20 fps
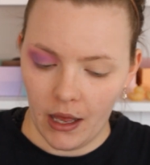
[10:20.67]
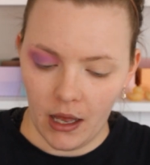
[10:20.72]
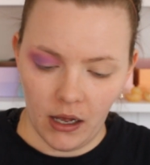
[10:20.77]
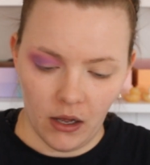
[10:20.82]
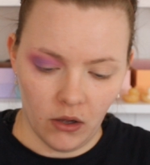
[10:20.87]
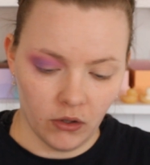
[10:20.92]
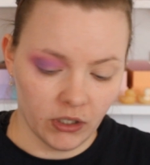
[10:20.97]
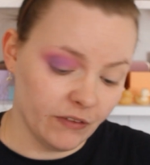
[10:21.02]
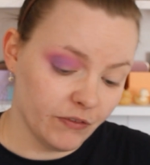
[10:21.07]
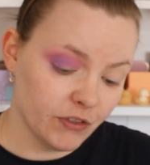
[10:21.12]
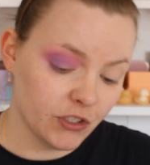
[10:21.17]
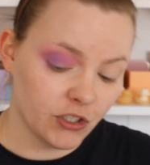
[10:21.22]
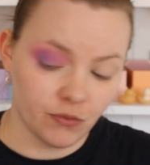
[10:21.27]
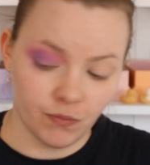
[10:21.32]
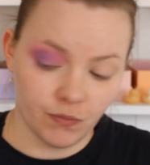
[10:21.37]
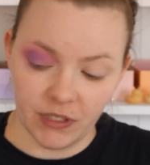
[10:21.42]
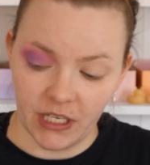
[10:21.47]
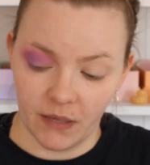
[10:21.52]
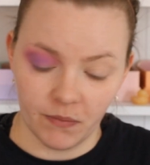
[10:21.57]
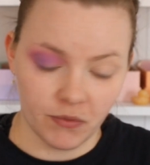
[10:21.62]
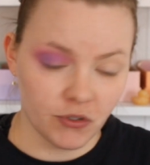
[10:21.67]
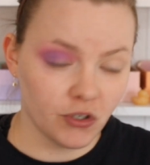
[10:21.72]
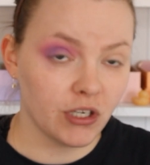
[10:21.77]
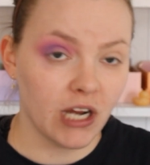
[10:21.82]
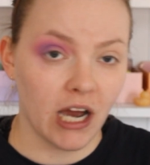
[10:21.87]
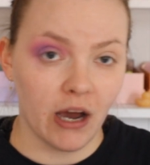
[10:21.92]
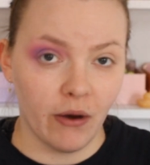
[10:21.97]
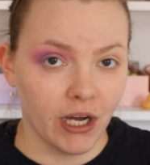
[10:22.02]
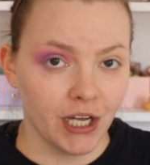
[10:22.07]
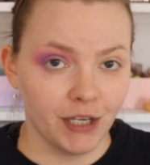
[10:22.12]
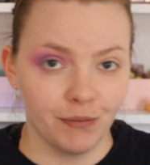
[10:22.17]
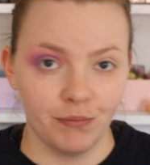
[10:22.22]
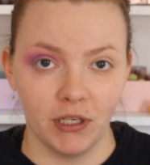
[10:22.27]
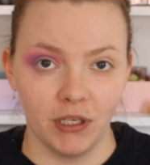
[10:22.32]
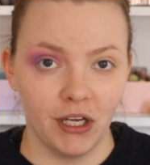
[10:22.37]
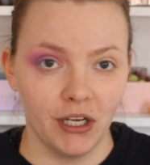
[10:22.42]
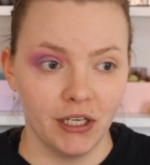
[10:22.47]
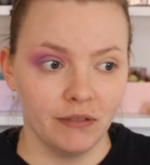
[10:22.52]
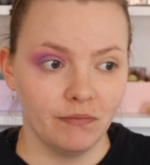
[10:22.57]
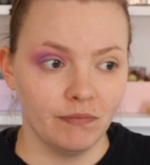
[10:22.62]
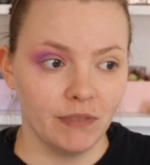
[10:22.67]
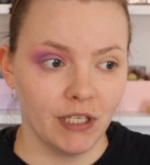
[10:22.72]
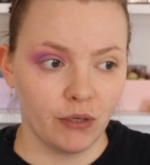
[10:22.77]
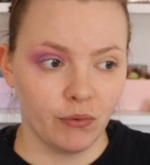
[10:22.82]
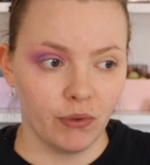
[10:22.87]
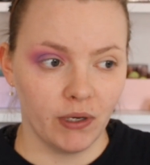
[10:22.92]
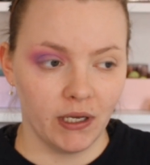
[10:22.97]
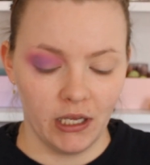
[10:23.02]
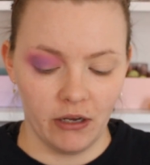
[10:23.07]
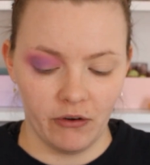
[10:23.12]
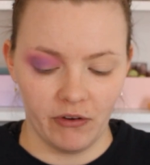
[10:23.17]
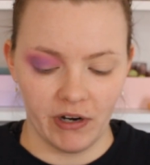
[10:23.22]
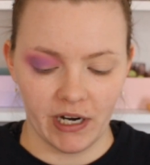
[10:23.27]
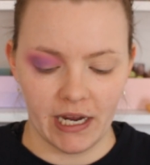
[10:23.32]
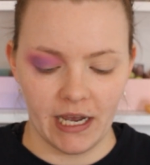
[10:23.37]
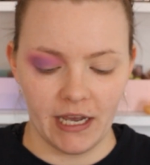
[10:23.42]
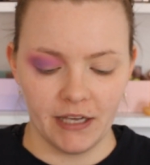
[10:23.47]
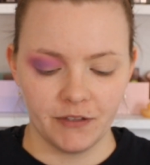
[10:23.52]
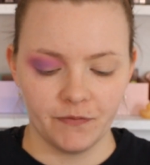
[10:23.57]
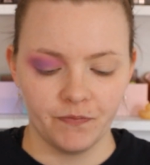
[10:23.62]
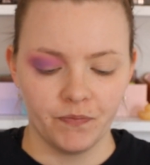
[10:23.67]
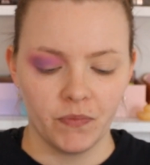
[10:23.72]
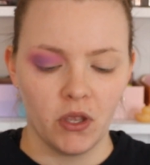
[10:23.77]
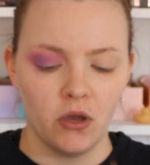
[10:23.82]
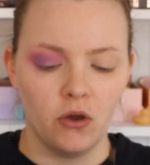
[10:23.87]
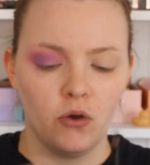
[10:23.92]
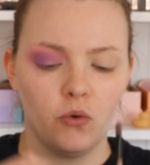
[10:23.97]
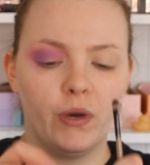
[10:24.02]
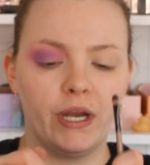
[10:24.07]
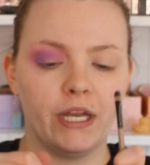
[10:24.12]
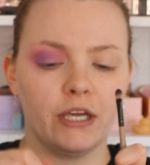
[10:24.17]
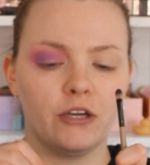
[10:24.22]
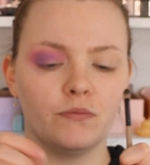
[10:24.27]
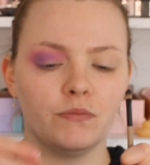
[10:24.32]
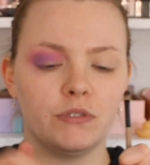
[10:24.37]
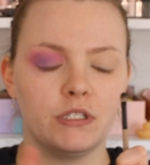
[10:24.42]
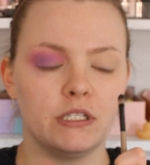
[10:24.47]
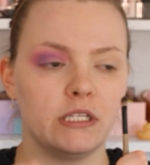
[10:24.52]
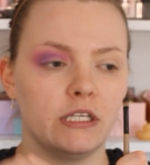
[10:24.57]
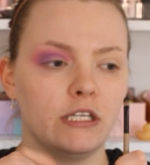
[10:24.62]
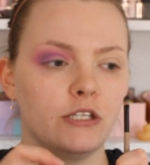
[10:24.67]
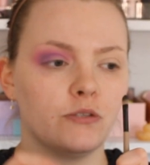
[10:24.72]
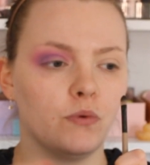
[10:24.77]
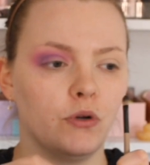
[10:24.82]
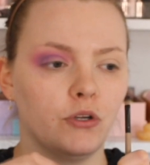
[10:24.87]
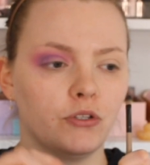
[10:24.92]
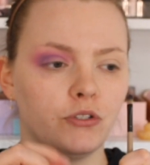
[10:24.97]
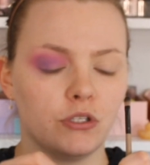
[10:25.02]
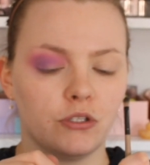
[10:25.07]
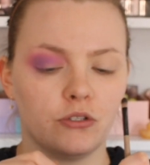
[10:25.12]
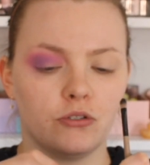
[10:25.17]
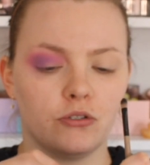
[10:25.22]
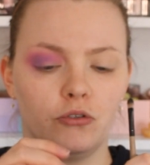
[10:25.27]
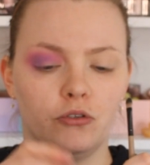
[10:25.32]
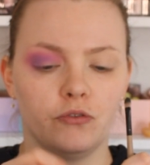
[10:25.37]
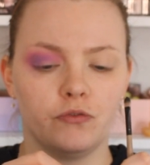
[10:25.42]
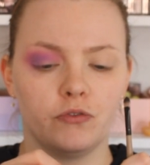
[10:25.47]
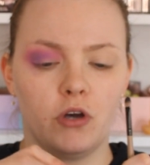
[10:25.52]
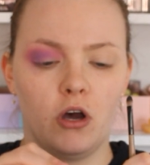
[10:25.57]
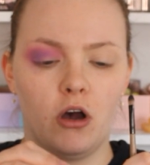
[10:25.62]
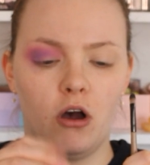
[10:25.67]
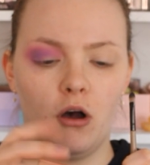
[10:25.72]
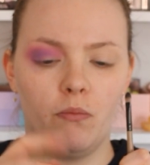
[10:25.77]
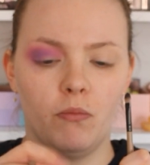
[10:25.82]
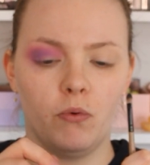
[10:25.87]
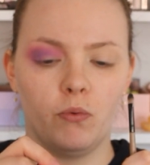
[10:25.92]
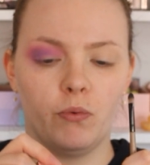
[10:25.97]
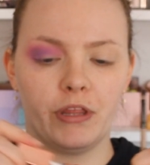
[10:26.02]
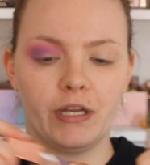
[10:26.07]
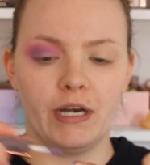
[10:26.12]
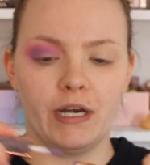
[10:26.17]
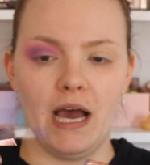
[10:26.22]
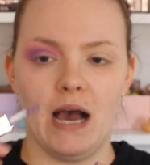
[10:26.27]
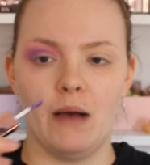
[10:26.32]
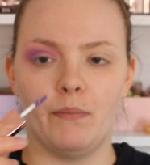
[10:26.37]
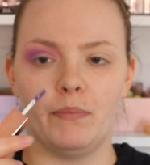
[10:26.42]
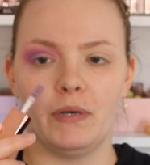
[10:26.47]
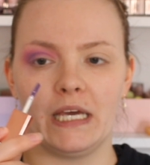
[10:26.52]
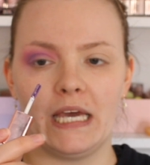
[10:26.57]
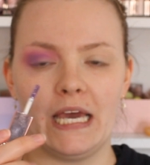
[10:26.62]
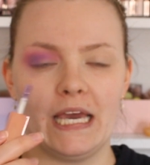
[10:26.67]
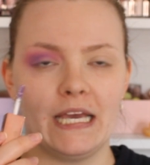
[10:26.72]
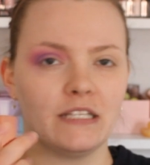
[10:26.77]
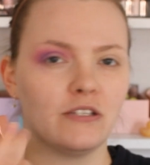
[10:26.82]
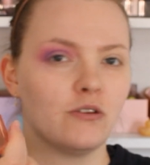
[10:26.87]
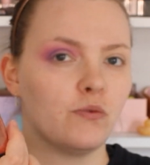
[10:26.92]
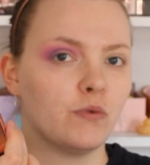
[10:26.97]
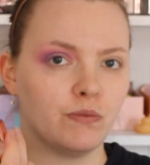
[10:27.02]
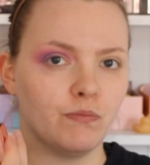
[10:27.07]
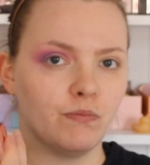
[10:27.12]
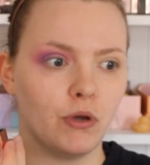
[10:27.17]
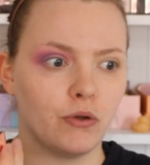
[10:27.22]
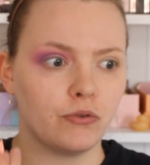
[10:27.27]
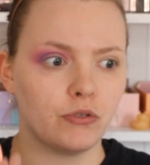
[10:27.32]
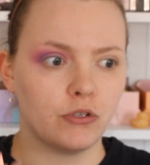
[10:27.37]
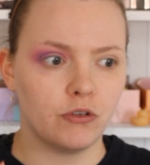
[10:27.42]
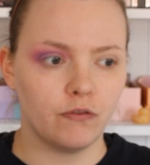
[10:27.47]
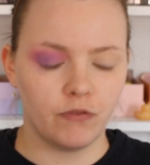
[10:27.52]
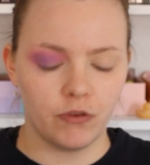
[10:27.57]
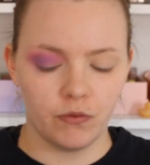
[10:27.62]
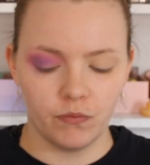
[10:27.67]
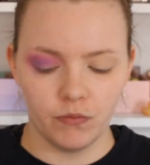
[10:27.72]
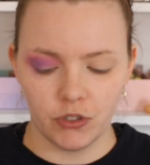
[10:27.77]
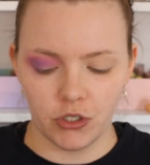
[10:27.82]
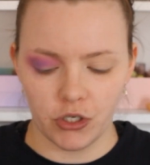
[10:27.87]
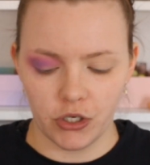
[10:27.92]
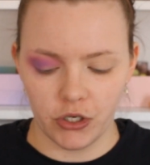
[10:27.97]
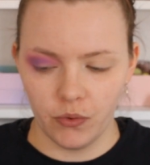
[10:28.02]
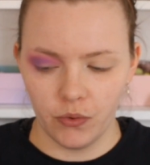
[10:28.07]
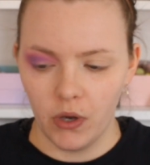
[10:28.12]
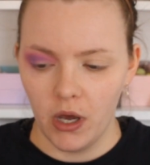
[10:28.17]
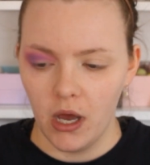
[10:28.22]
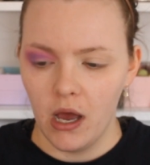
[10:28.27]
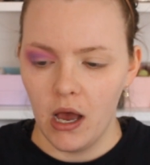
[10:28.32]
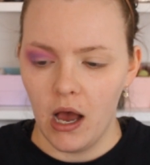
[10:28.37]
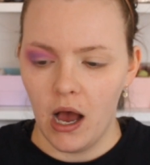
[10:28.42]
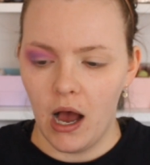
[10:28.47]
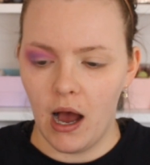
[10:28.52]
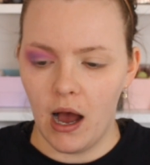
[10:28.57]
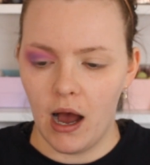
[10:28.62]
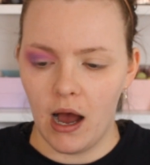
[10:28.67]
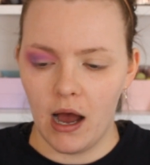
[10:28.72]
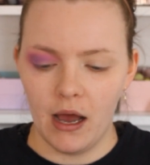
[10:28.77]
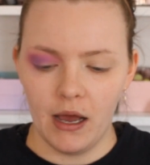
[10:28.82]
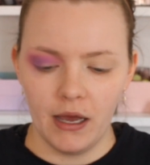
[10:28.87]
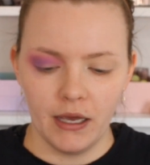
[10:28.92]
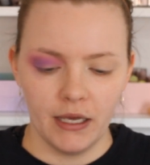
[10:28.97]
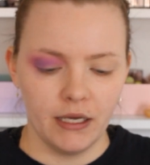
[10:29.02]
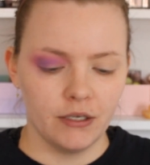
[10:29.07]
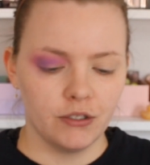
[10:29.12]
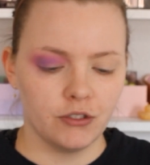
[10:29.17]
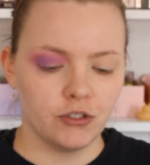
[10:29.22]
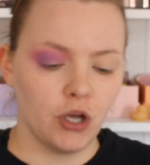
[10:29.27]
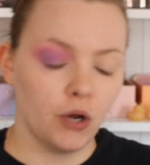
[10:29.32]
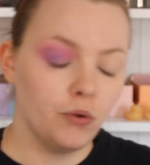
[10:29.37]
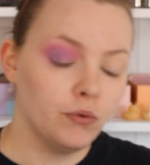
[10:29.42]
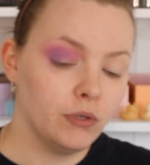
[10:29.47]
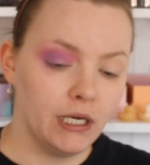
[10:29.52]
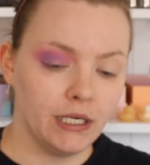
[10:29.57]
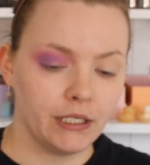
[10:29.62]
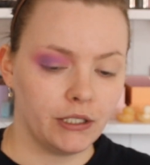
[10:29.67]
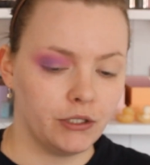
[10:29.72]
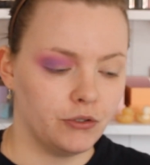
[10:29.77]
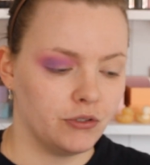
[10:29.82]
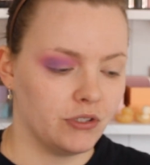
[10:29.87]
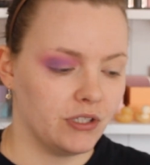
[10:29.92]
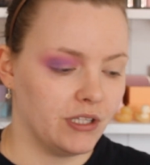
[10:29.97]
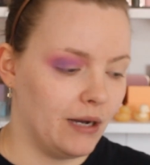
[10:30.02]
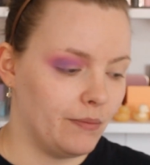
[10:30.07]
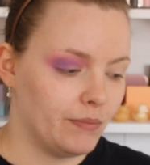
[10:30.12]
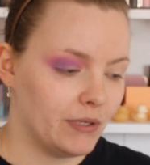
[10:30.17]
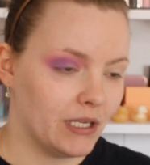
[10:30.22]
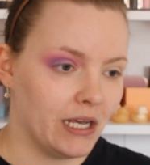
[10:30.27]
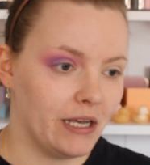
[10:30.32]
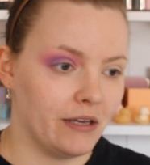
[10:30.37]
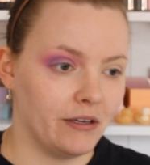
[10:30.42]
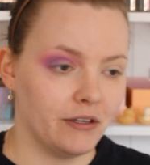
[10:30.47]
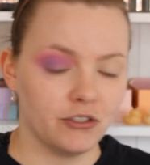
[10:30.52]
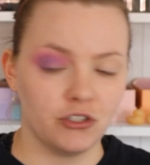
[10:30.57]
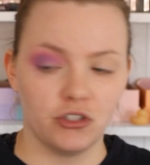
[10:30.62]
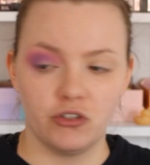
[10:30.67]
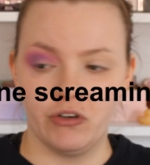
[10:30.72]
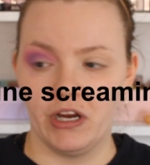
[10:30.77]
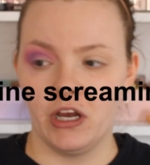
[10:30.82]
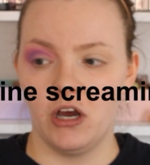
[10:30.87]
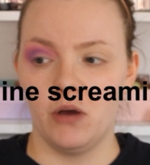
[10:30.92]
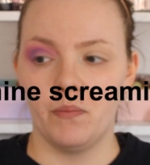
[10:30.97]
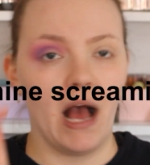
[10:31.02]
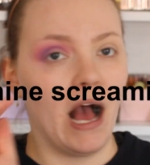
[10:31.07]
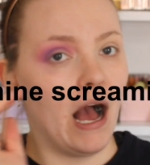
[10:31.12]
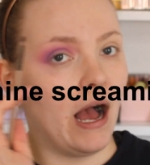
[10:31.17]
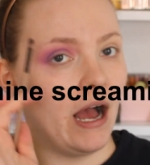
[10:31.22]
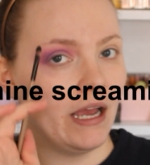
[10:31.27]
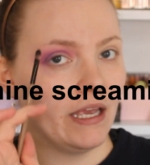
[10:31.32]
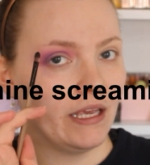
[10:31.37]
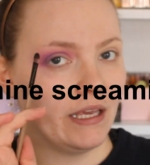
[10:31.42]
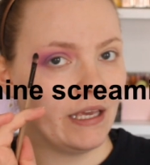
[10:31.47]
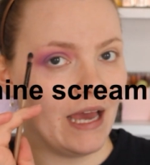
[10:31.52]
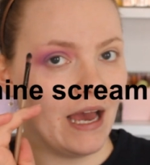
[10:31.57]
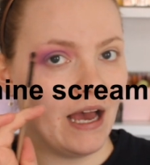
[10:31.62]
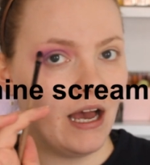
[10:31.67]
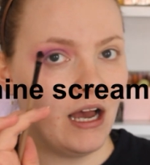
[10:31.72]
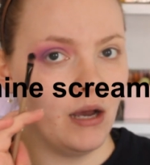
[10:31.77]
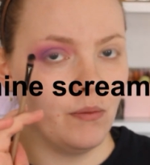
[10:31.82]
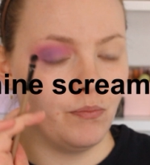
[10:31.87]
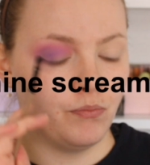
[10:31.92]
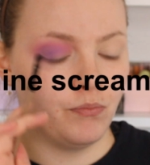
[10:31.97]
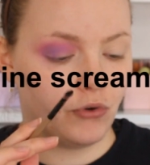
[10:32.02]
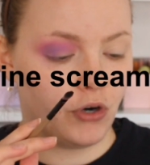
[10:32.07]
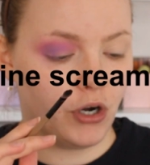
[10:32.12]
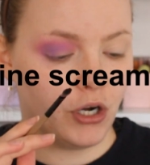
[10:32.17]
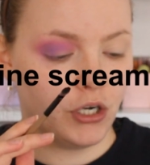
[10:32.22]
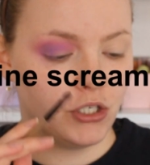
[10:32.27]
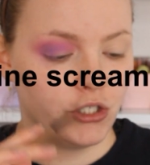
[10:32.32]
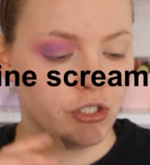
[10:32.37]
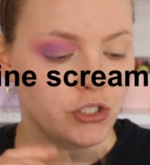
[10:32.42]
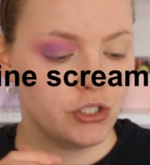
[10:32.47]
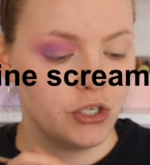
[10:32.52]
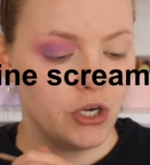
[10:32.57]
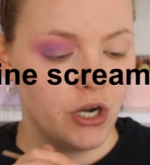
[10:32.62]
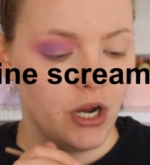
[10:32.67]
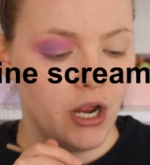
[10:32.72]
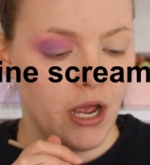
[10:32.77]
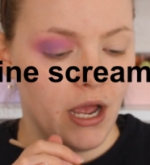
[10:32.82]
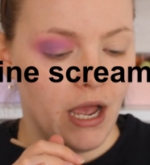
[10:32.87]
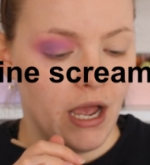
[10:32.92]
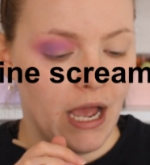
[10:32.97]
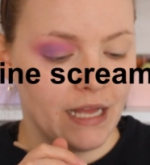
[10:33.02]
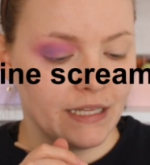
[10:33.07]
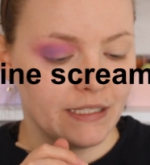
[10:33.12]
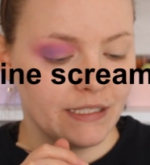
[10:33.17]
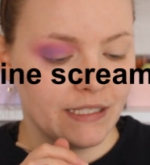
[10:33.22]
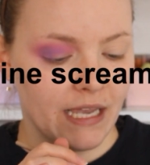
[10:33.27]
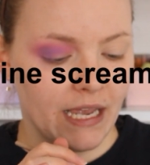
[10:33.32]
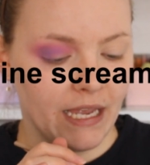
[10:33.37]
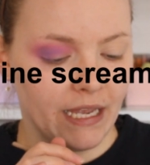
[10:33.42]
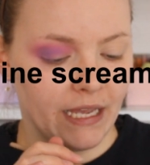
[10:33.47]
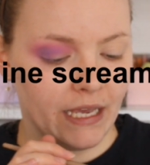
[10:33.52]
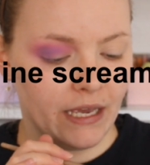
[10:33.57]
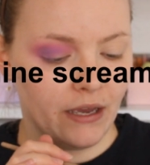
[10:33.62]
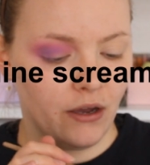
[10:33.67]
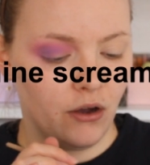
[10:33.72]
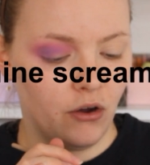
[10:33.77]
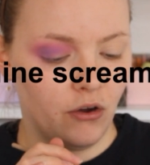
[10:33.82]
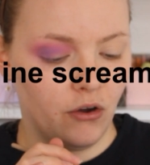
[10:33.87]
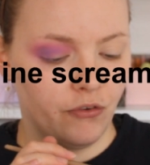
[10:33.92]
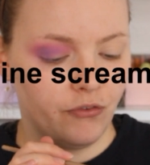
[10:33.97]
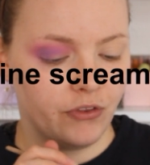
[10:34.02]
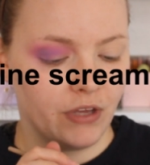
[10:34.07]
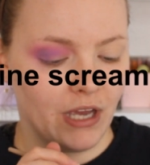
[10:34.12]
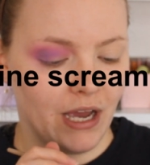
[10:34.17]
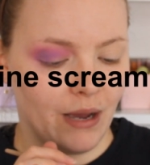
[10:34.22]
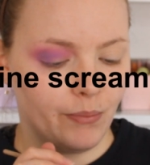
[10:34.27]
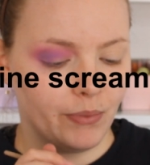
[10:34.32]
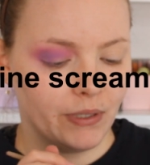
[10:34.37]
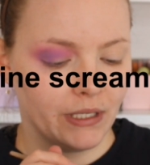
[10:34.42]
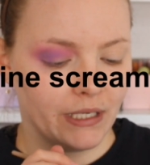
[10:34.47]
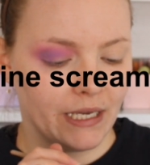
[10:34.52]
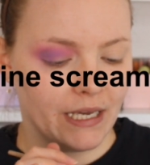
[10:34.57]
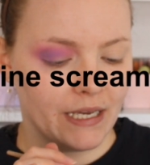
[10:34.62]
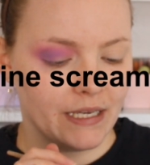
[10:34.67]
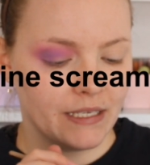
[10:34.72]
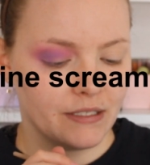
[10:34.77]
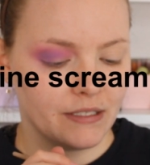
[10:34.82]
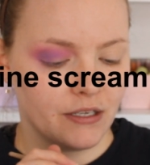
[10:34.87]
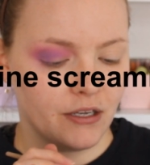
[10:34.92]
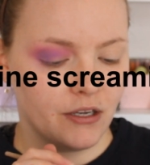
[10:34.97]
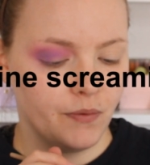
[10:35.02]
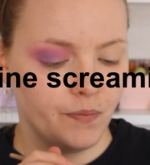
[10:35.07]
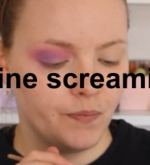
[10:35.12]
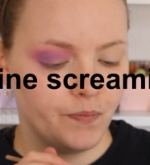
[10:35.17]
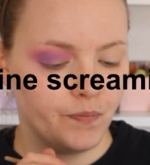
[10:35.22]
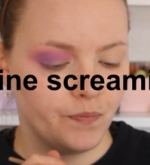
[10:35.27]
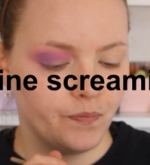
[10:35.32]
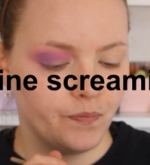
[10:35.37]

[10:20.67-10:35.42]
I'll give you some tips on how I apply liquid glitter, I guess. When it comes to these ones that sort of come with an applicator, which most of them do, I don't like using the applicator straight up. I get a brush and take it off the applicator.